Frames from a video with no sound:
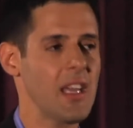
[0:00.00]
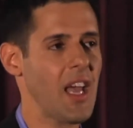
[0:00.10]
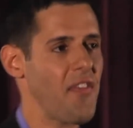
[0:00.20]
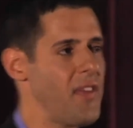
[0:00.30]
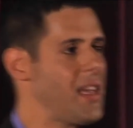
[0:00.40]

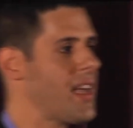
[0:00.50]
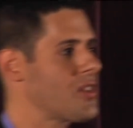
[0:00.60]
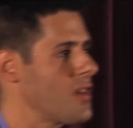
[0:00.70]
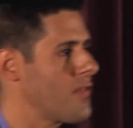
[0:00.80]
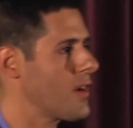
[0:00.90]
Caffeine
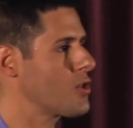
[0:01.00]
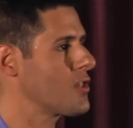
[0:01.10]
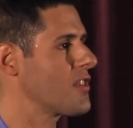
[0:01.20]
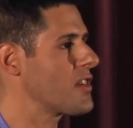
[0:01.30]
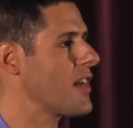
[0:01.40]
actually
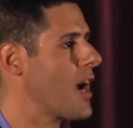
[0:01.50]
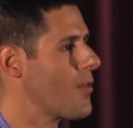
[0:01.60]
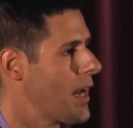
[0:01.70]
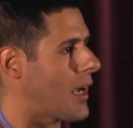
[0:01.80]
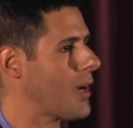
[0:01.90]
functions as a
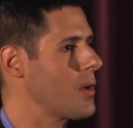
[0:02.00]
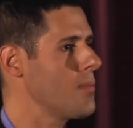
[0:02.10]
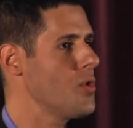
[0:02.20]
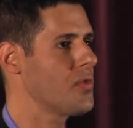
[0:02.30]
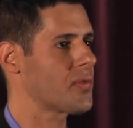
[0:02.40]
diuretic. It
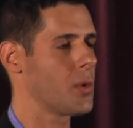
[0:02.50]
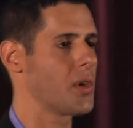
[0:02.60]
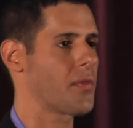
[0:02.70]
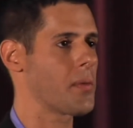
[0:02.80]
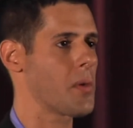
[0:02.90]
removes
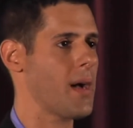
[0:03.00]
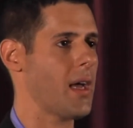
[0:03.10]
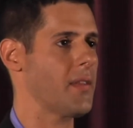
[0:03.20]
fluid from your body.